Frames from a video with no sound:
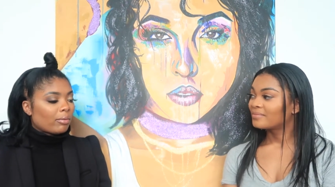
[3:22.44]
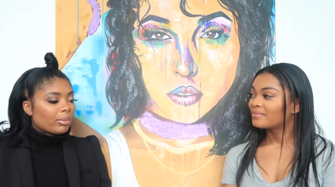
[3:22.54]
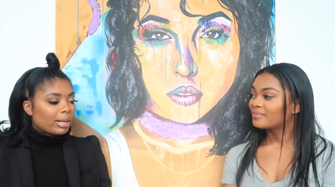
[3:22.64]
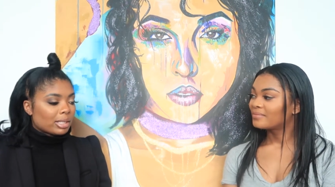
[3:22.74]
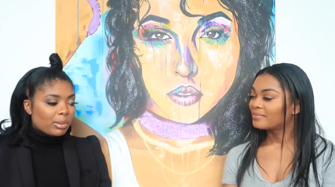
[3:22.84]

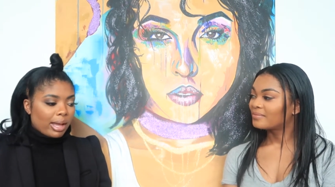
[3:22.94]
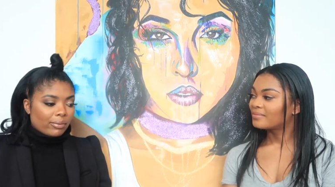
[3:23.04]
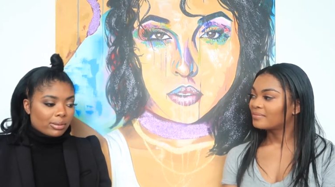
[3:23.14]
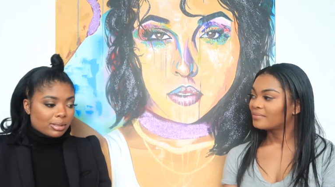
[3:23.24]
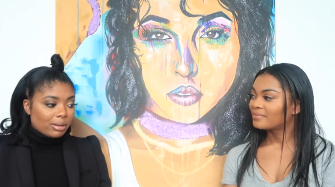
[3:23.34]
Speaker 1: everybody's
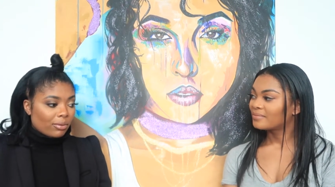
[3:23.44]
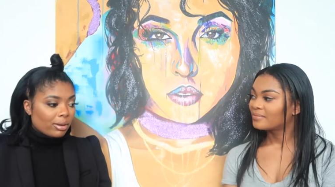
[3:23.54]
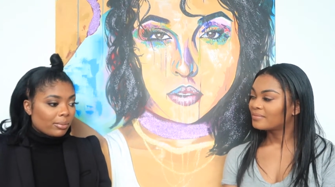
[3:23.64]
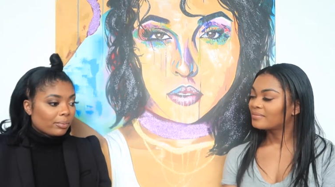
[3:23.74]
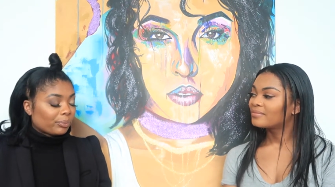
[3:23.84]
path is
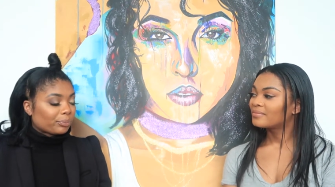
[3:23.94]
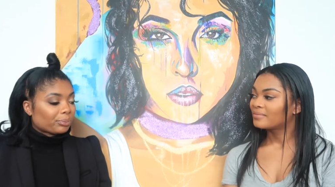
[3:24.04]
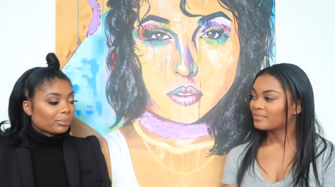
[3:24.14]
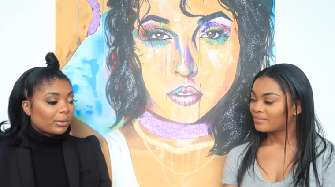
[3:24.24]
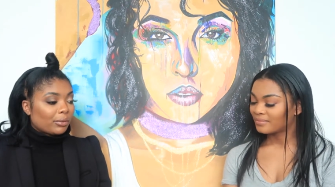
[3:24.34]
different
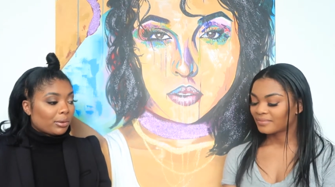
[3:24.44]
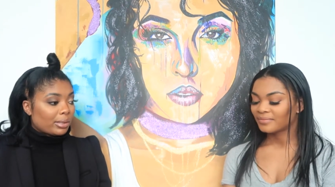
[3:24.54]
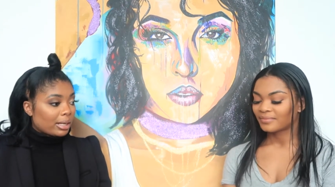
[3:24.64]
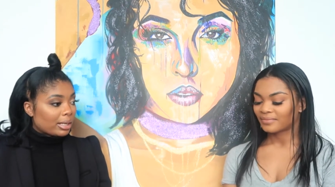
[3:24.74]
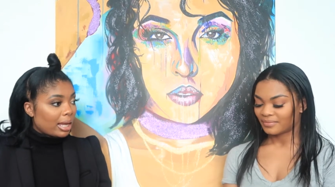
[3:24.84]
if you're
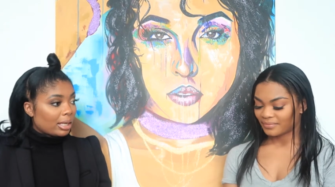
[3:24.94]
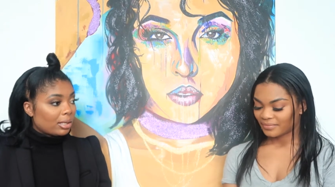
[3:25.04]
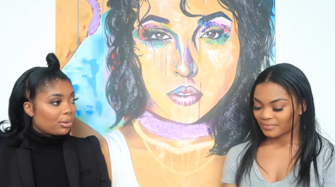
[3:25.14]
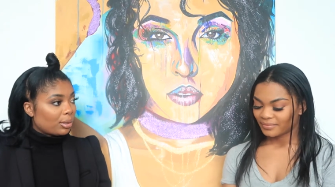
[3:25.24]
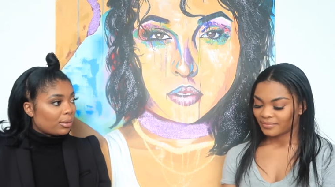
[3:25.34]

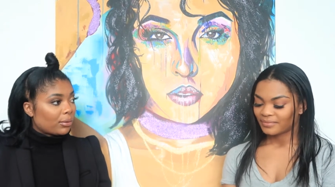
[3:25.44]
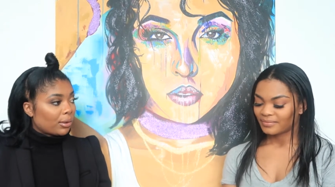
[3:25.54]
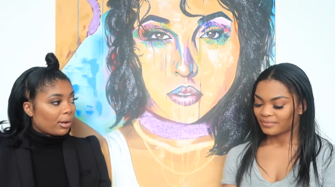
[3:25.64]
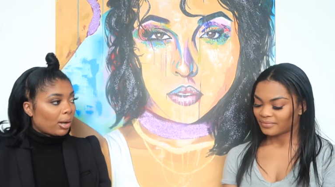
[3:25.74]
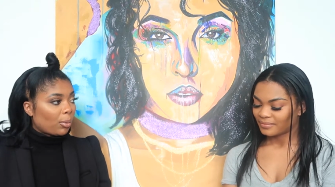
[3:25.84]
dedicated, you're going to
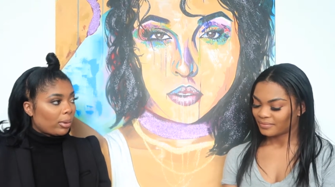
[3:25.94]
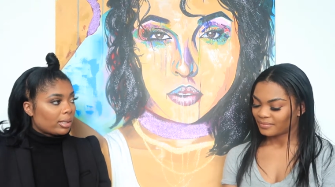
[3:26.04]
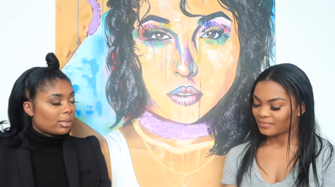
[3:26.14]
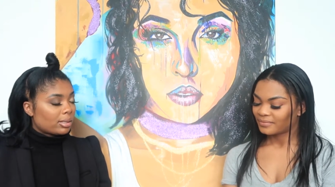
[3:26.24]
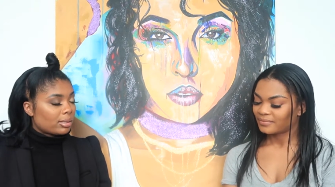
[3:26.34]
figure out
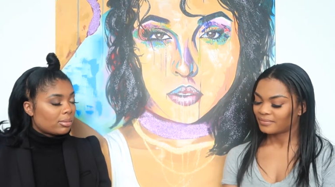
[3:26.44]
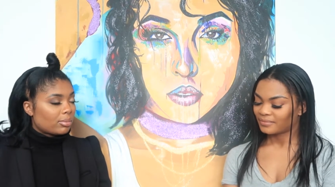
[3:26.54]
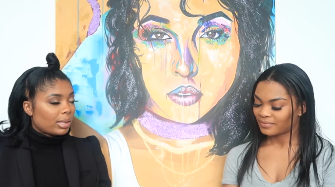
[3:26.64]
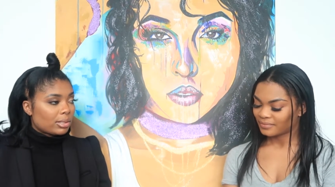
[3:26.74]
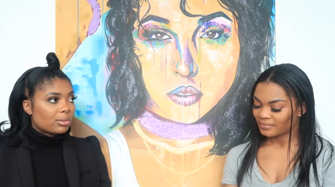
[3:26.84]
what's
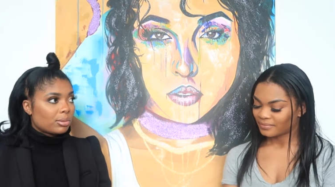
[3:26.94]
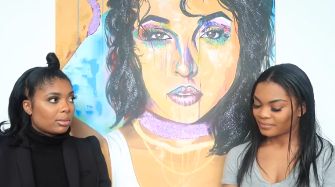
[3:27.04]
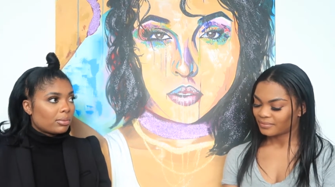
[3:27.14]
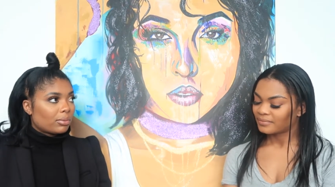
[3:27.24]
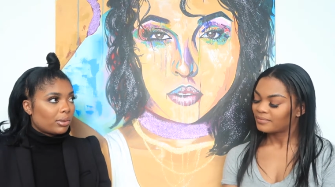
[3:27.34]
best
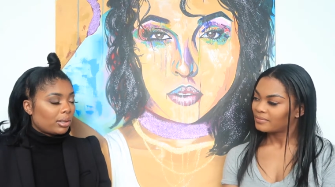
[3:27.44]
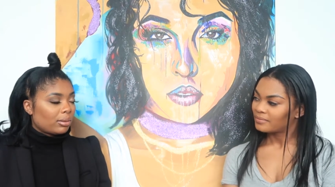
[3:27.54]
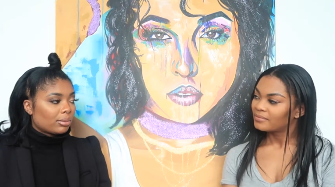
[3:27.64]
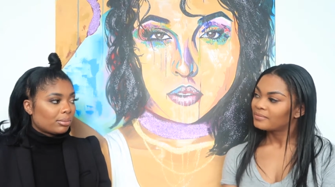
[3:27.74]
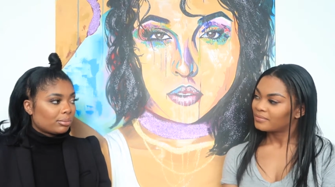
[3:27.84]
suited for
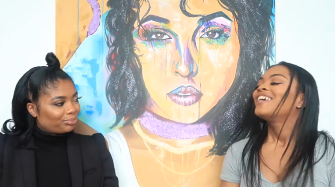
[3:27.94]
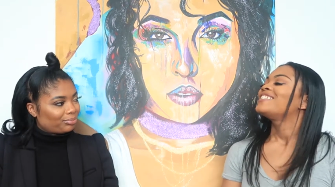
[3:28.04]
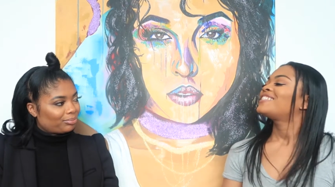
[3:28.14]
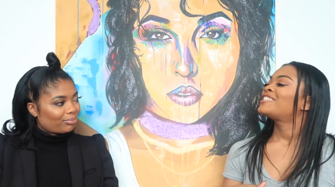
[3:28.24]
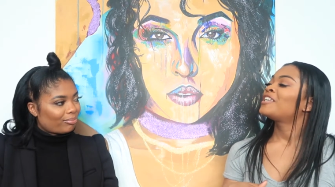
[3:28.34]
you.
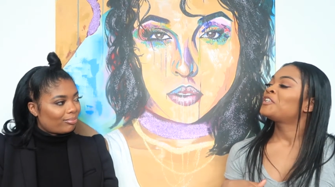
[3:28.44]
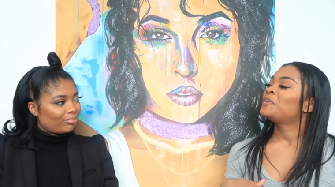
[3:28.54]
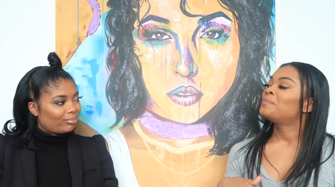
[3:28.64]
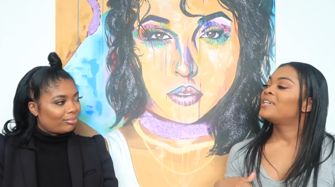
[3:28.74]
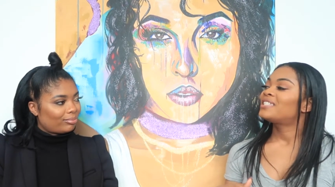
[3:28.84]
Speaker 2: So
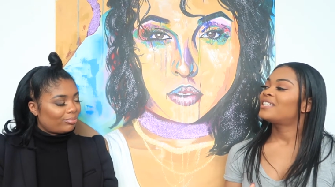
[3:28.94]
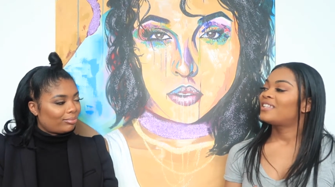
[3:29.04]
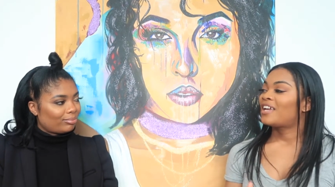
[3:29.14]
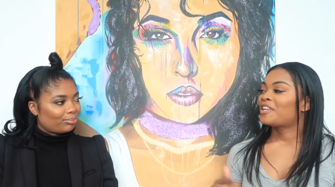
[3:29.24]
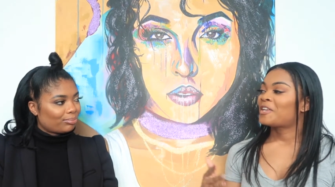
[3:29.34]
you
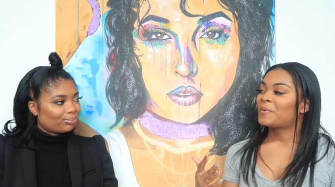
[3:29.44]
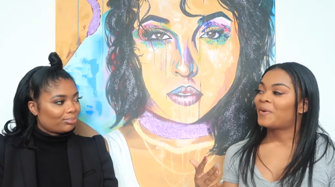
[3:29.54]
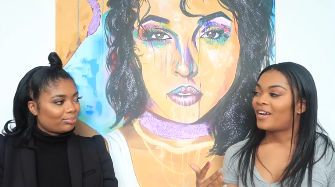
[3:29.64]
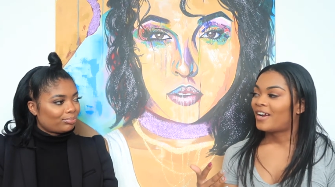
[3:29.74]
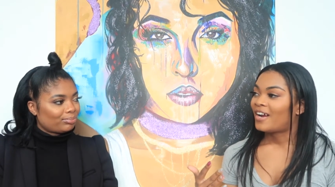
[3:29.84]
mentioned that you
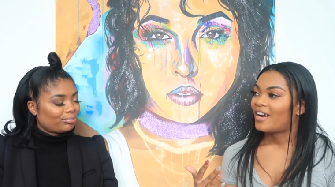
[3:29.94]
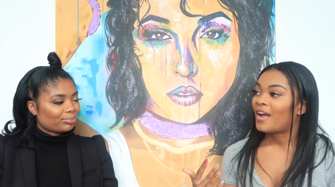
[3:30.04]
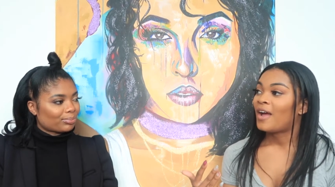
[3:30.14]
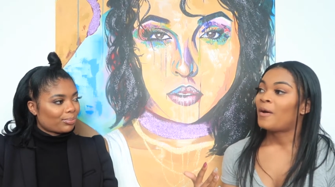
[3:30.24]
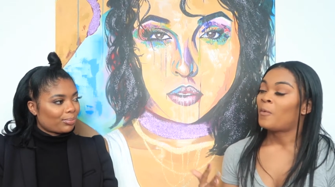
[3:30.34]
are
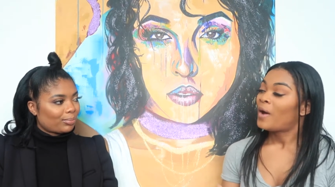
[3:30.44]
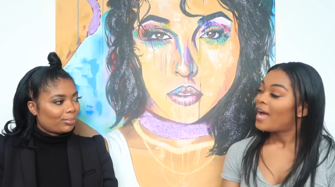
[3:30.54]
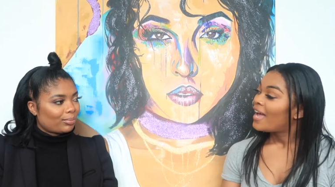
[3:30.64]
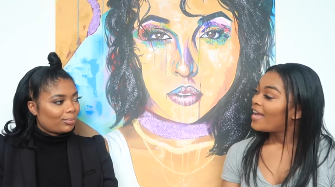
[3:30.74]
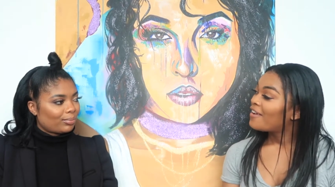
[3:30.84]
a
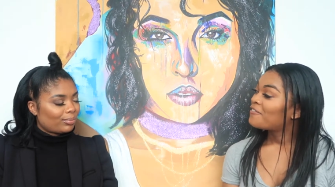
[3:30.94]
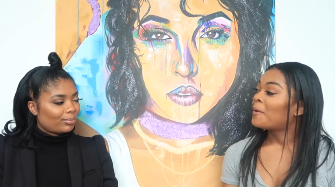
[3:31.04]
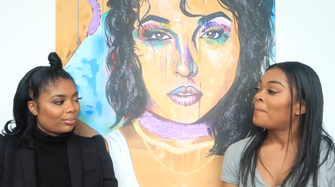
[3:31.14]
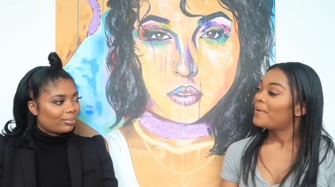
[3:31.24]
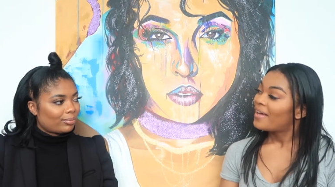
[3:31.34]
wife,
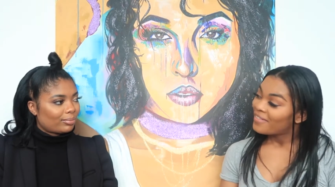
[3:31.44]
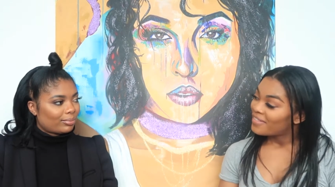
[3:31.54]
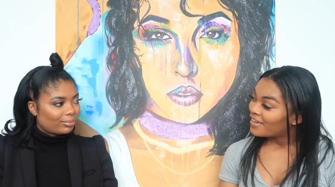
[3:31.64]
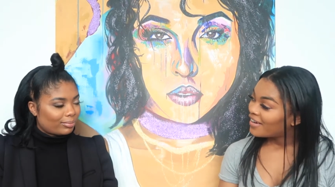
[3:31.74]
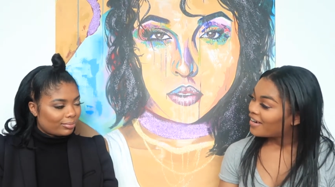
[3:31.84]
a
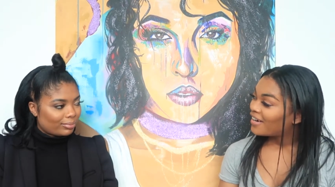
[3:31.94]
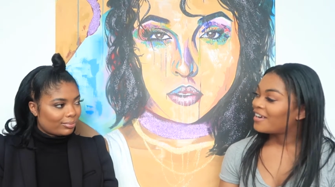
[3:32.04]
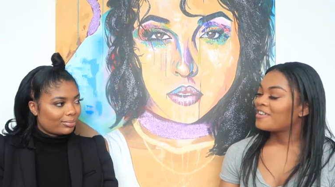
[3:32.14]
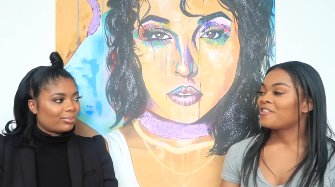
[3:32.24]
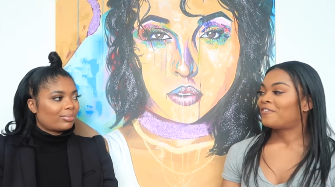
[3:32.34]
mother,
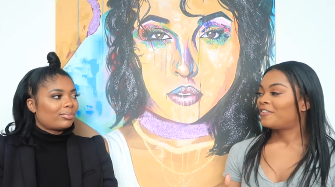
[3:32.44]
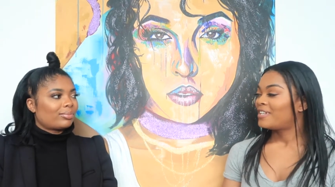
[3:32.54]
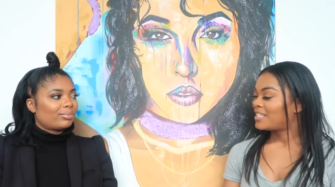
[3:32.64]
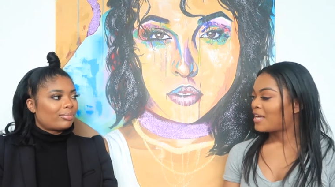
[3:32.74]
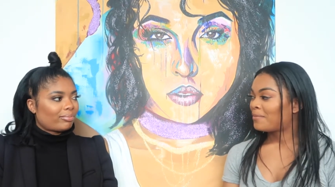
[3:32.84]
mm-hmm. you're
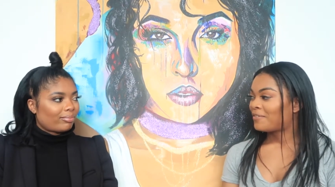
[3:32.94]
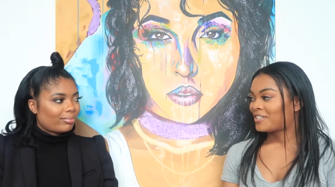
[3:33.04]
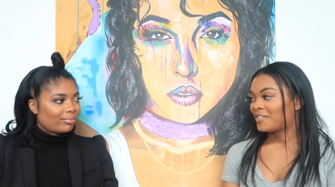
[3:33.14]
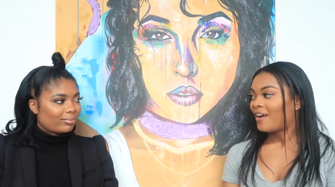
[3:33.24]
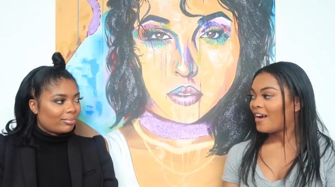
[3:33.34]
full-time
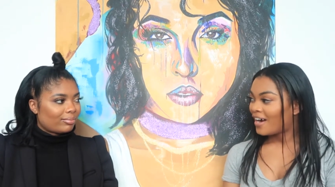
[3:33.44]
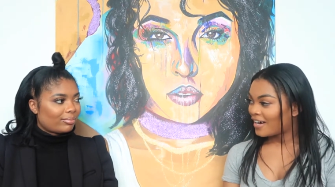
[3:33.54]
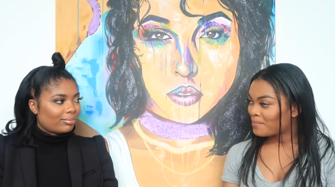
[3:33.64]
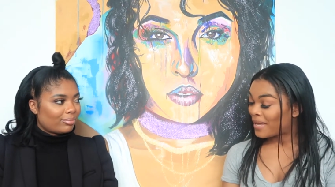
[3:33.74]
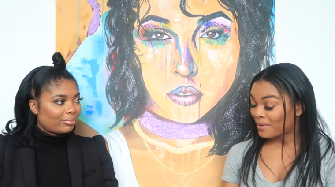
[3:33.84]
professional
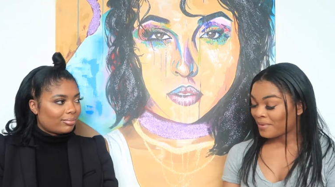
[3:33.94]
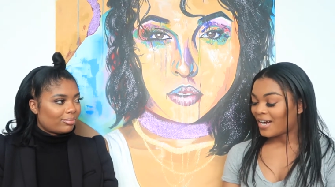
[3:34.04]
art makeup